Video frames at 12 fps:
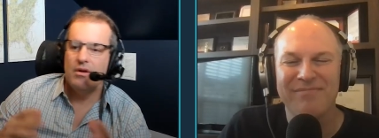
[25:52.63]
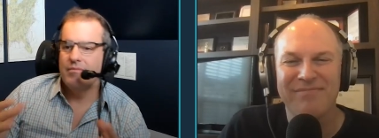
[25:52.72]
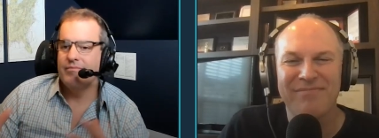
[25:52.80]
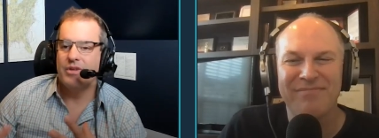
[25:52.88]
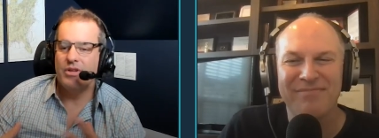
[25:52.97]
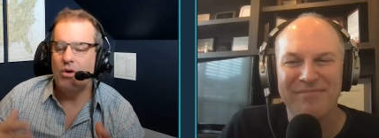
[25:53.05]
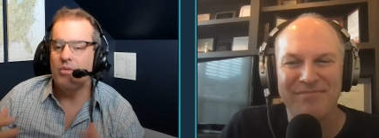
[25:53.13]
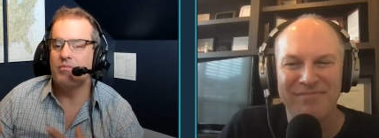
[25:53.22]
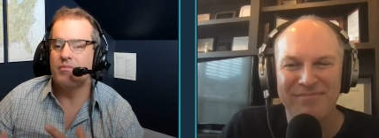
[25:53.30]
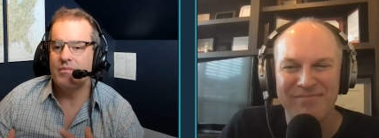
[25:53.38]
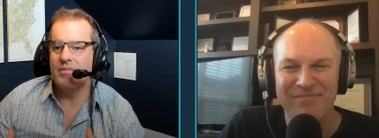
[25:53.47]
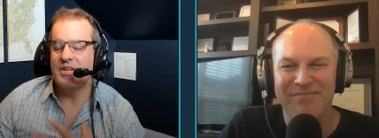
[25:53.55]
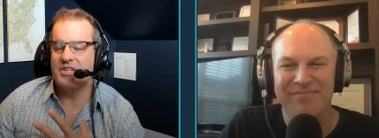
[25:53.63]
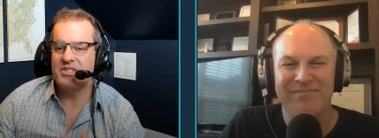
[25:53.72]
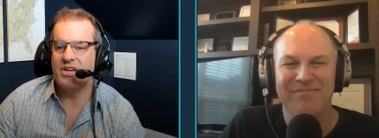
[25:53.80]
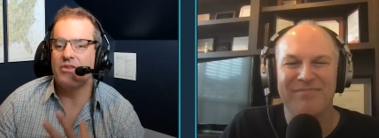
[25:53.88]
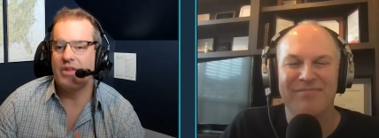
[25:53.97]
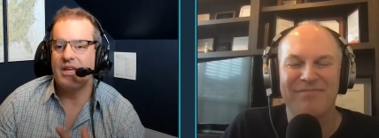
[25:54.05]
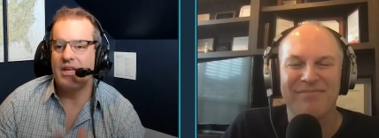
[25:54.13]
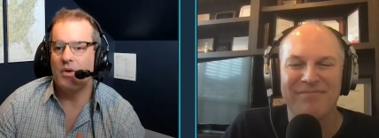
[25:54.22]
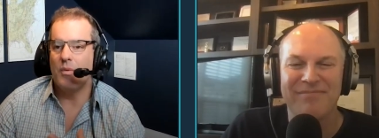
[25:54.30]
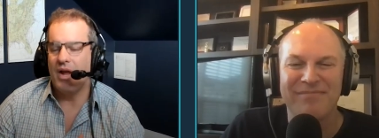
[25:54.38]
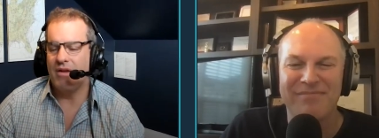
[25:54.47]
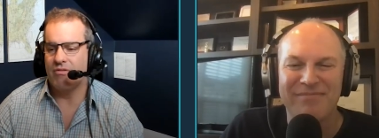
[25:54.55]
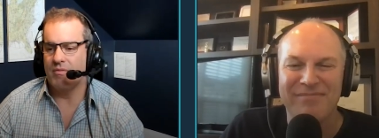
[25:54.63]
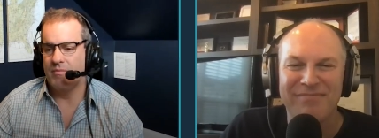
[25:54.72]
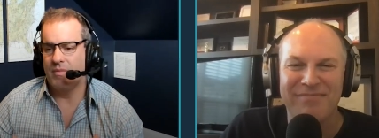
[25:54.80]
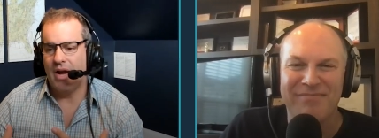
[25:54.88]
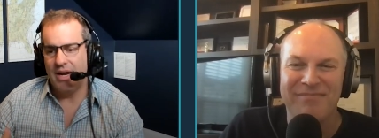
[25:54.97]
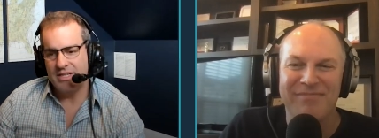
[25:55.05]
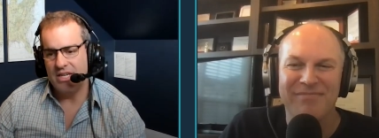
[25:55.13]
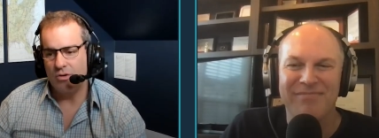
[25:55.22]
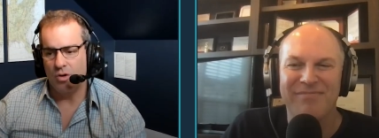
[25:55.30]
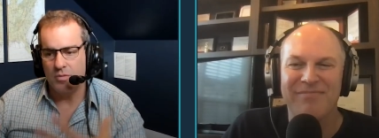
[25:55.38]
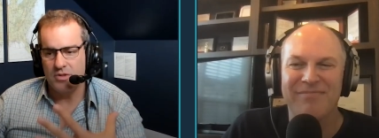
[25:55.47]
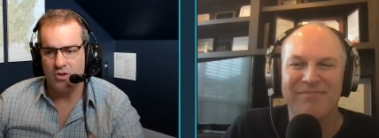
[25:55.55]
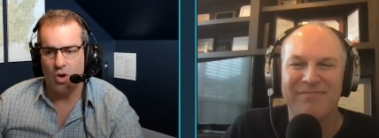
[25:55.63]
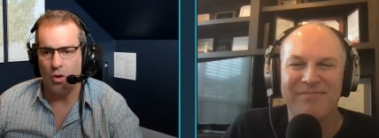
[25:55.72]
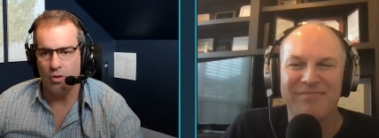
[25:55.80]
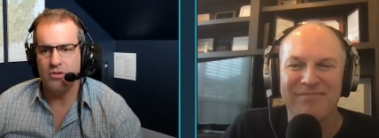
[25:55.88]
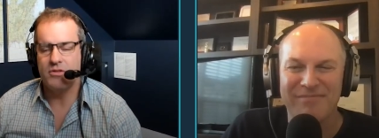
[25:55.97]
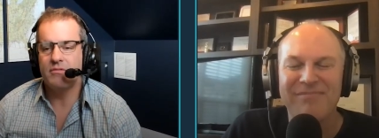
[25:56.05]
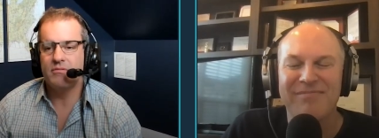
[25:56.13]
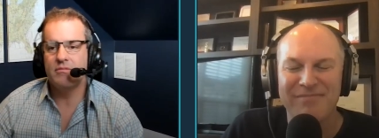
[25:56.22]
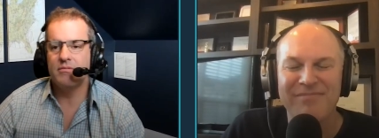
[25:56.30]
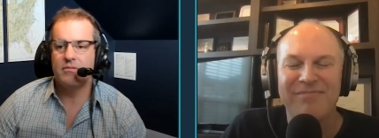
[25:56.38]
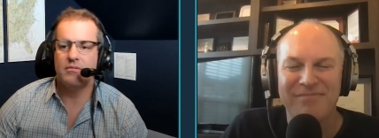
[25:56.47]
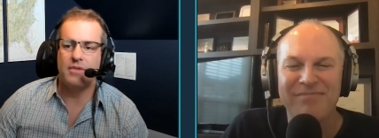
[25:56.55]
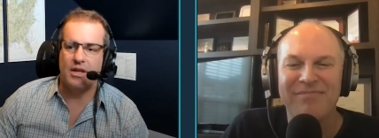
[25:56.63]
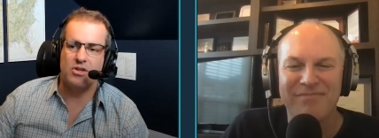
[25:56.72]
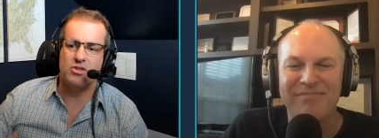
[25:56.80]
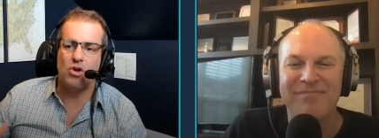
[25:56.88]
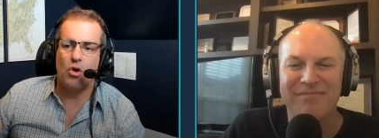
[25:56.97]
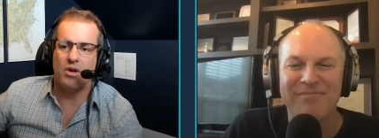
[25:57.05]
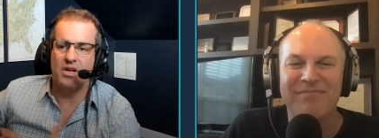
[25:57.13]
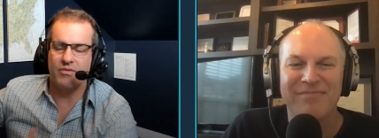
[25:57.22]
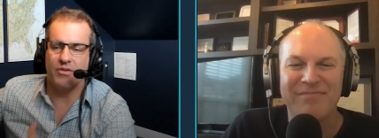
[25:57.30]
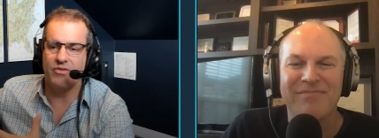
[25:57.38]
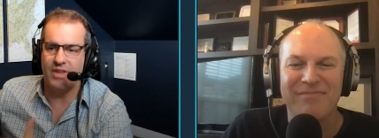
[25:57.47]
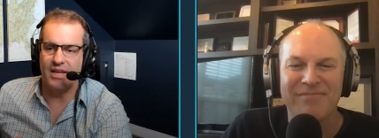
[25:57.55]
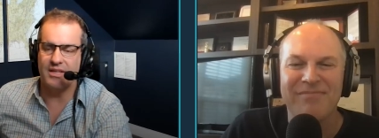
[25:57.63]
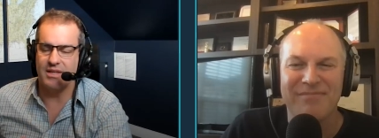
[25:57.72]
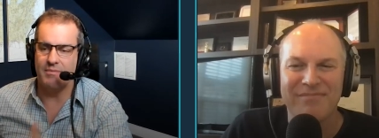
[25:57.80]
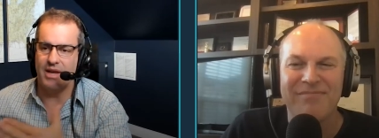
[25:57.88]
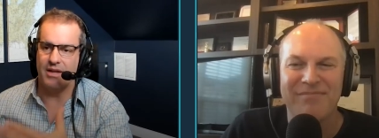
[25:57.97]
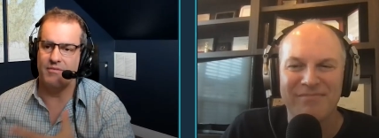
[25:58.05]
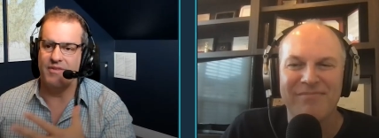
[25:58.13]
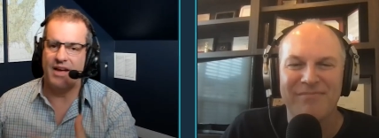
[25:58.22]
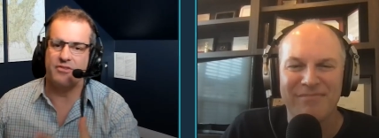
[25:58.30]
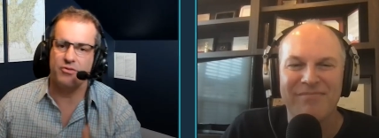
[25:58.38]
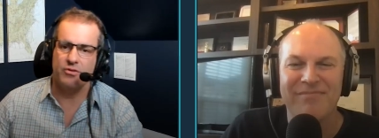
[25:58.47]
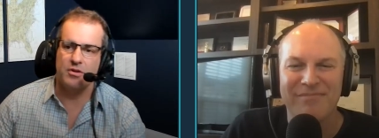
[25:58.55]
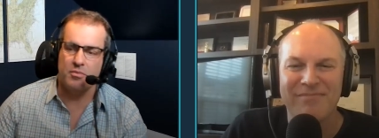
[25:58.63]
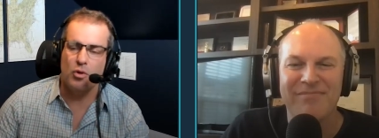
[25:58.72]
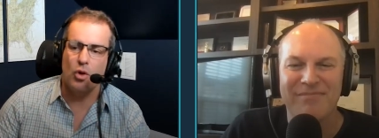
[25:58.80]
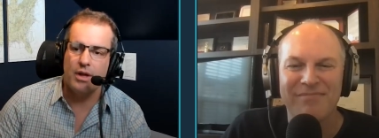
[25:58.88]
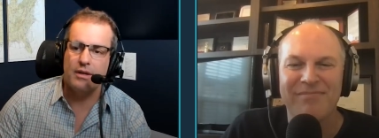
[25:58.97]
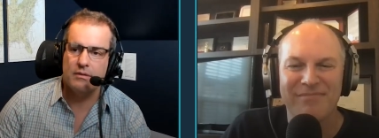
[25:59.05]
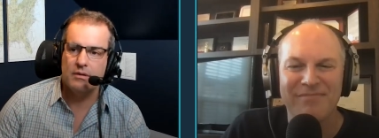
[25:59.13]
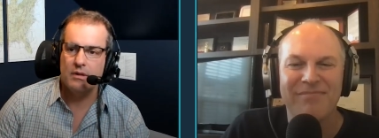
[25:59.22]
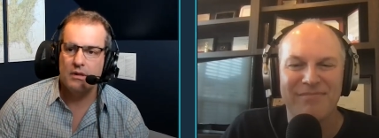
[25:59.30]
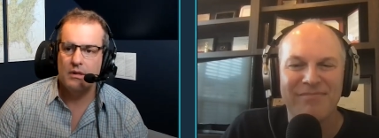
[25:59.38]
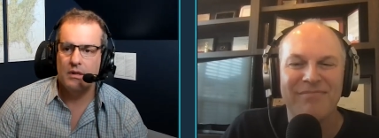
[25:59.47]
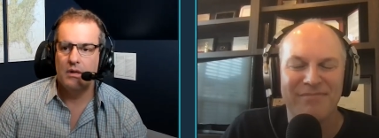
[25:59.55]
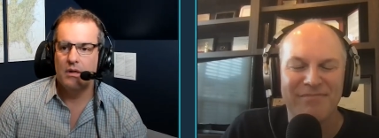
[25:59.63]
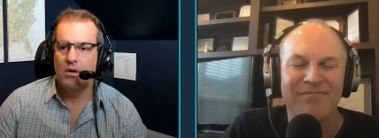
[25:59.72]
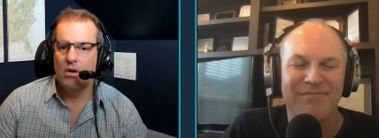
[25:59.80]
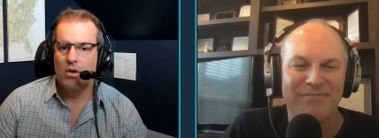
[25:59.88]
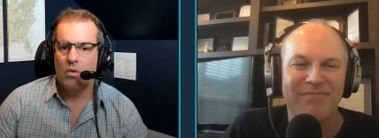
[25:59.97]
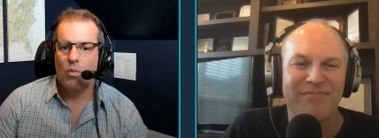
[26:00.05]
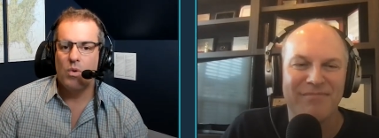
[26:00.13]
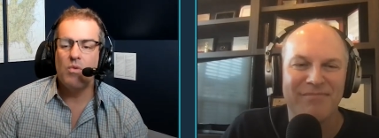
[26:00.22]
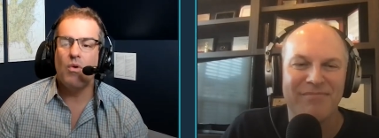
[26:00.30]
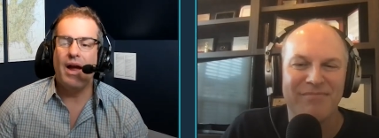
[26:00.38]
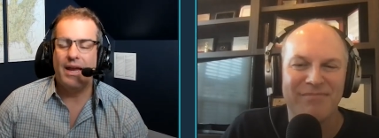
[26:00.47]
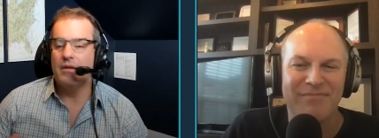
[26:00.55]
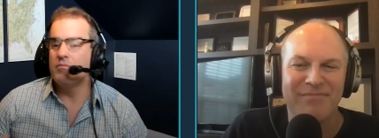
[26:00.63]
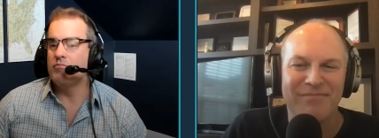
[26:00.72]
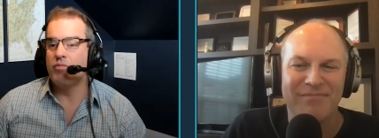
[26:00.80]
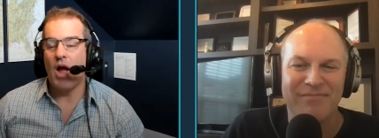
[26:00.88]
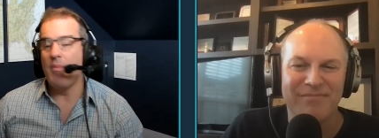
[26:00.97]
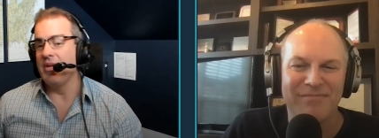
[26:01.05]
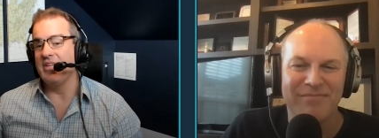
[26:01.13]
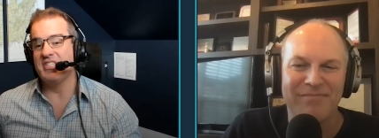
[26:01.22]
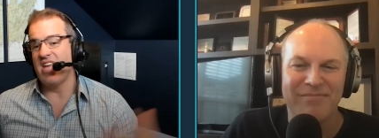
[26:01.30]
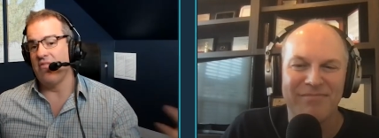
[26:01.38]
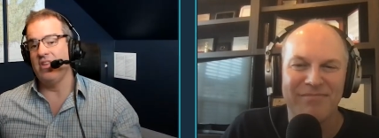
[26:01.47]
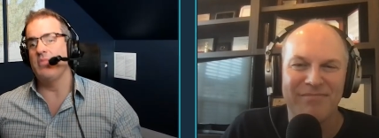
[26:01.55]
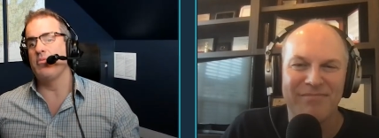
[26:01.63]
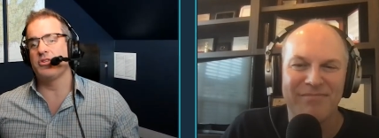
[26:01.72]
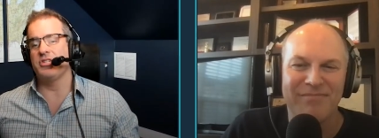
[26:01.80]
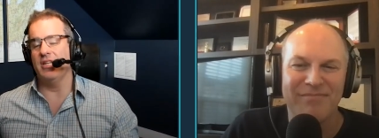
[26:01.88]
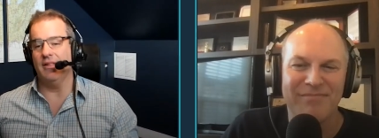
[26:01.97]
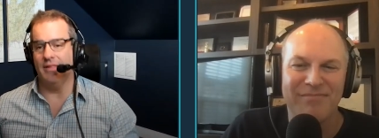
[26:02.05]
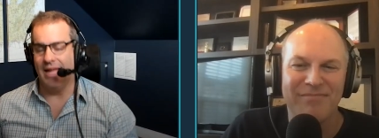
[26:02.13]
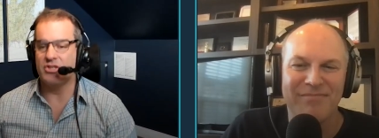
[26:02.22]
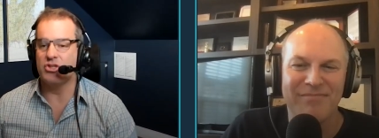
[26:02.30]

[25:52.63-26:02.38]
Speaker 1: you don't necessarily get away from IT groups and coders. They just code in different things that make it faster to deploy. We write probably 70% less